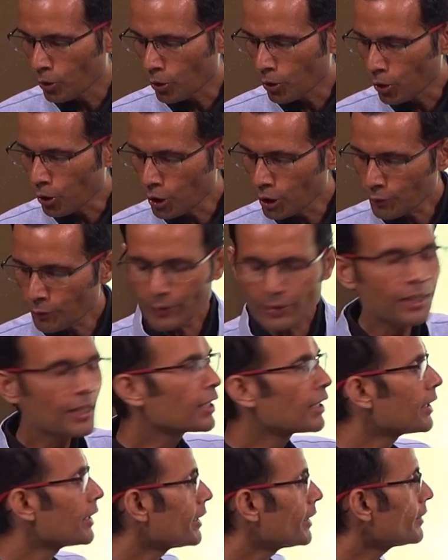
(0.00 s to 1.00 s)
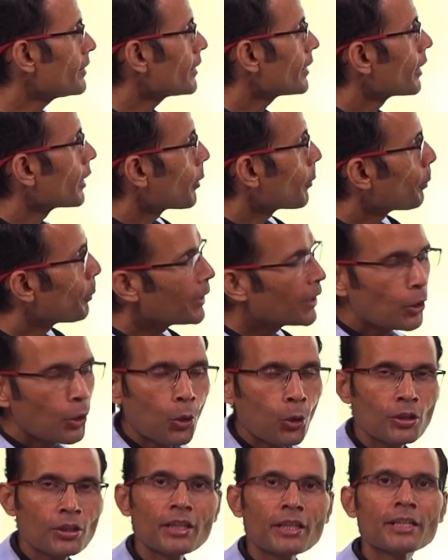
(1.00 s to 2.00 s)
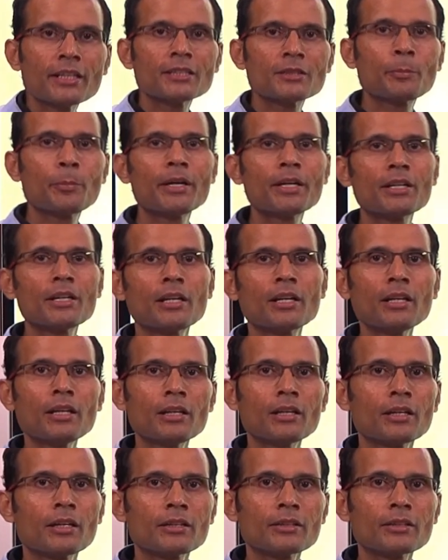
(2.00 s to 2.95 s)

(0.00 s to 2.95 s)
or whether it is below the his bundle,